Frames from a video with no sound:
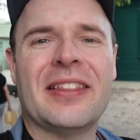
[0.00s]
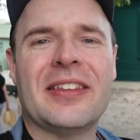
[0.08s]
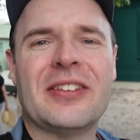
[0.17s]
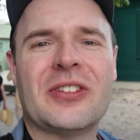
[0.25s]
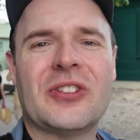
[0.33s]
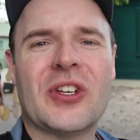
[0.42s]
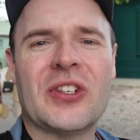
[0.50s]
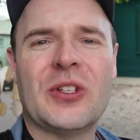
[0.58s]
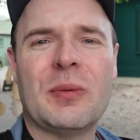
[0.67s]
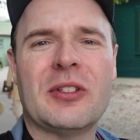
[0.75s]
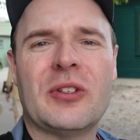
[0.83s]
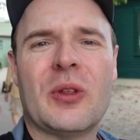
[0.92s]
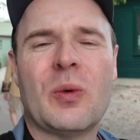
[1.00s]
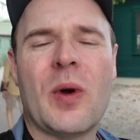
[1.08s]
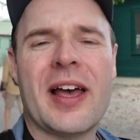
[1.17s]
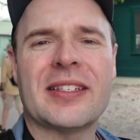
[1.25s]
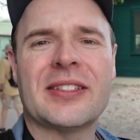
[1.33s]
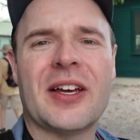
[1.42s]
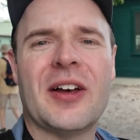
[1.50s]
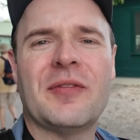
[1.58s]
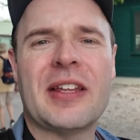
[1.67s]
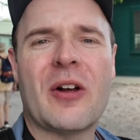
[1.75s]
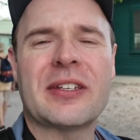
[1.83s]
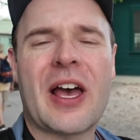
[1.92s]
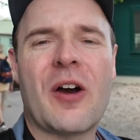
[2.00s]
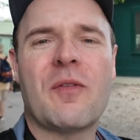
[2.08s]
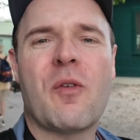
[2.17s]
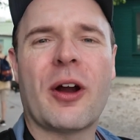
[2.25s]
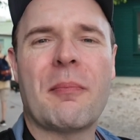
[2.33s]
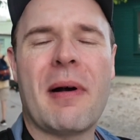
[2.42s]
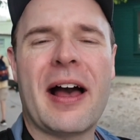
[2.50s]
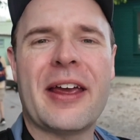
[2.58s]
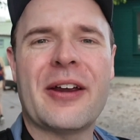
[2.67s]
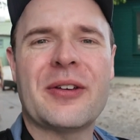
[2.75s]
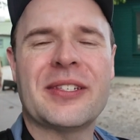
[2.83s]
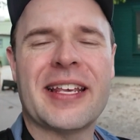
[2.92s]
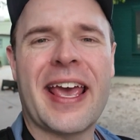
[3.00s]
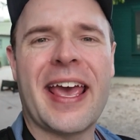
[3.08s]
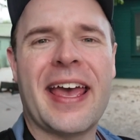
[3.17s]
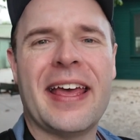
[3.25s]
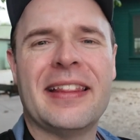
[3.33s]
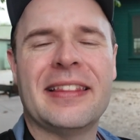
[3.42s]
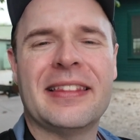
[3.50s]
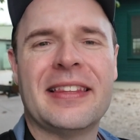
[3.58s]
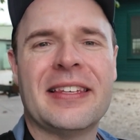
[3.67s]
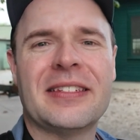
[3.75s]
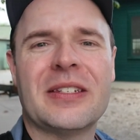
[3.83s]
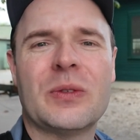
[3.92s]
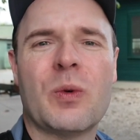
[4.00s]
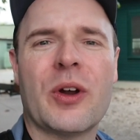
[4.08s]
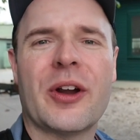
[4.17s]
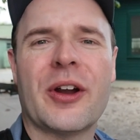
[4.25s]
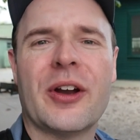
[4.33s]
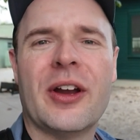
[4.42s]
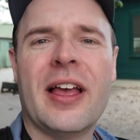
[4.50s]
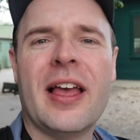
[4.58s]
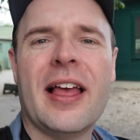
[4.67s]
This is just a little bit to the west of downtown Fort Myers, and this is where